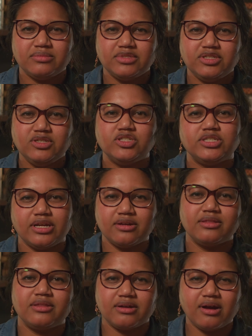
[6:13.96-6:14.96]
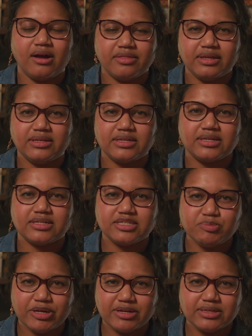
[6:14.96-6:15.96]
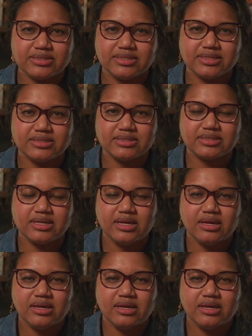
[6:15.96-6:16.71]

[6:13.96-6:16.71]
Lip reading: to share their authentic experiences.